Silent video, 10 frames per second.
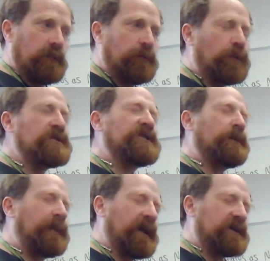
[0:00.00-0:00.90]
puts
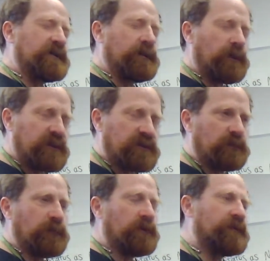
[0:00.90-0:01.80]
up backs in the
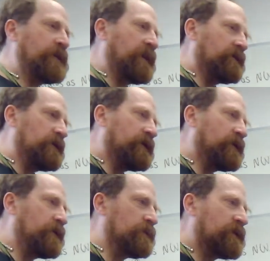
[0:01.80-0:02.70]
Western world, and you get
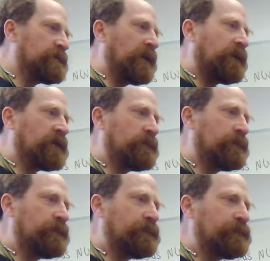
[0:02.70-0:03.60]
these
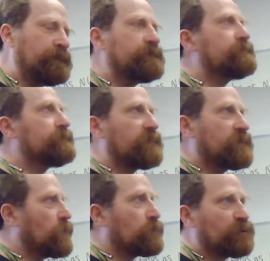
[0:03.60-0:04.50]
American
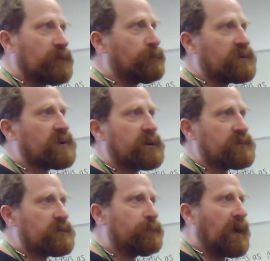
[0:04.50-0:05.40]
Donald Trump
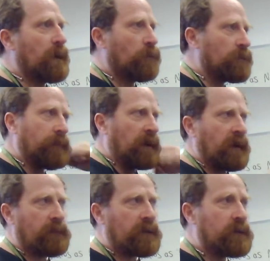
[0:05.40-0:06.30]
types that bang on about
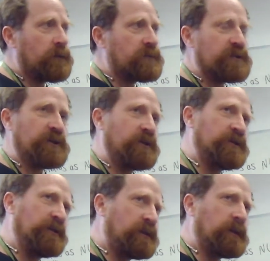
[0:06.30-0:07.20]
how they go to
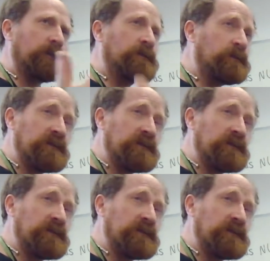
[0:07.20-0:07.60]
church and then they go and do